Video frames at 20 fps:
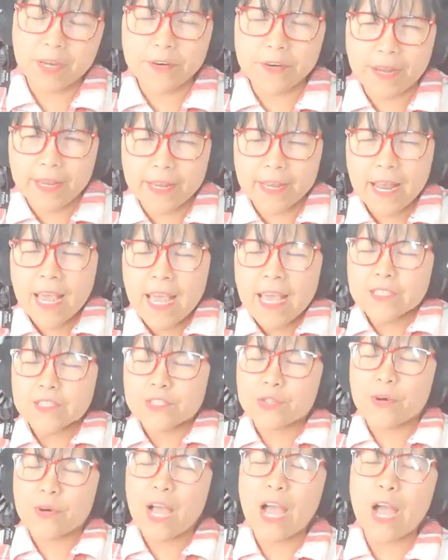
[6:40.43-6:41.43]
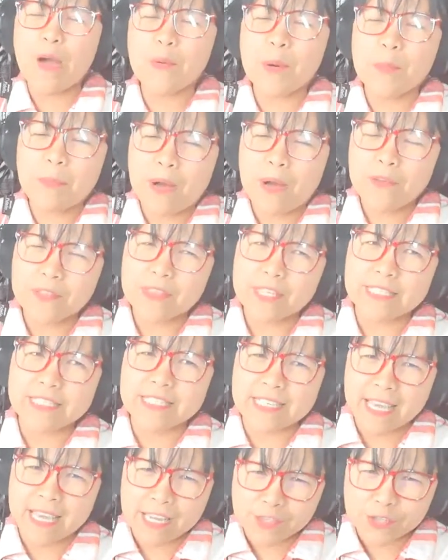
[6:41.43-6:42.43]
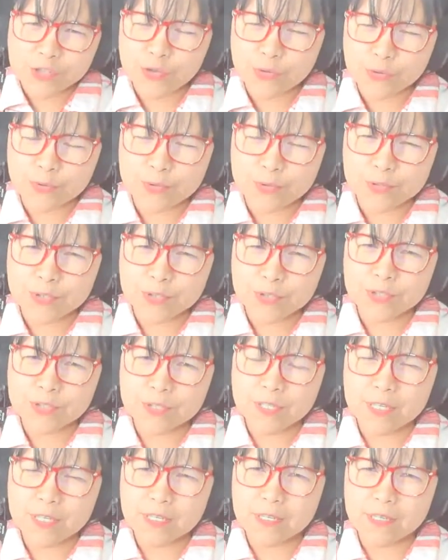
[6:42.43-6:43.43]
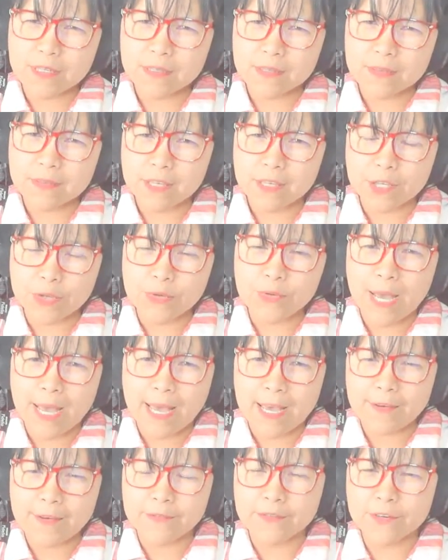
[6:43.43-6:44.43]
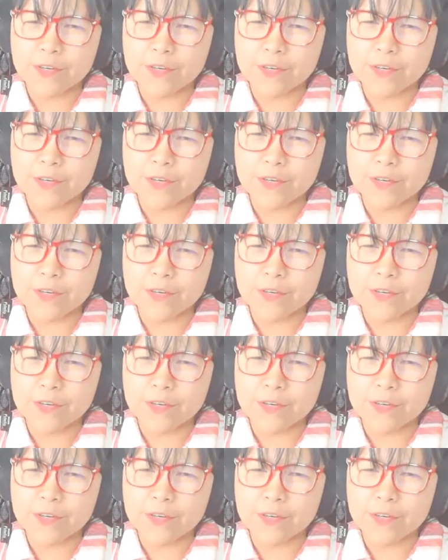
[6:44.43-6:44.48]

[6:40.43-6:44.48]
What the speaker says: right. So how about the schedules that you have?